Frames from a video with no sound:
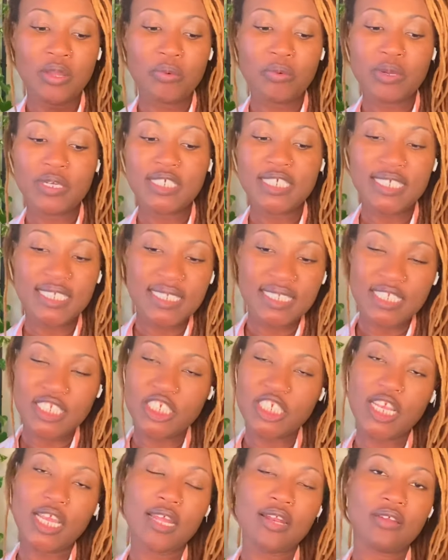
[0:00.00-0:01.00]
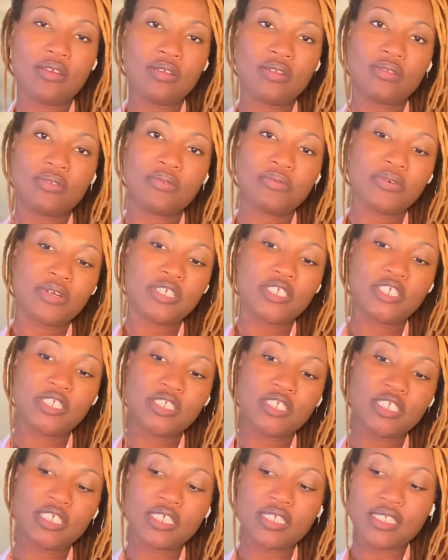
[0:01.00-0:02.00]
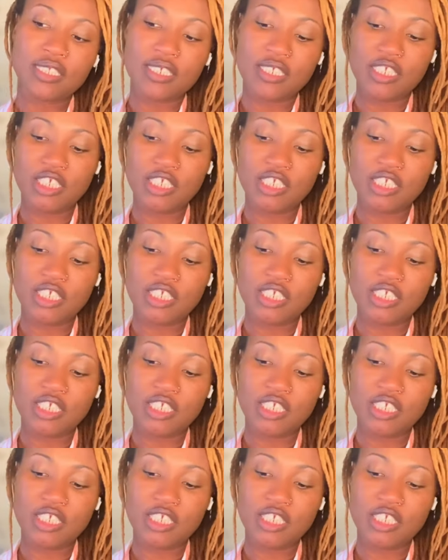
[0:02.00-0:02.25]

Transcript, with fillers: We're just a channel. We're just a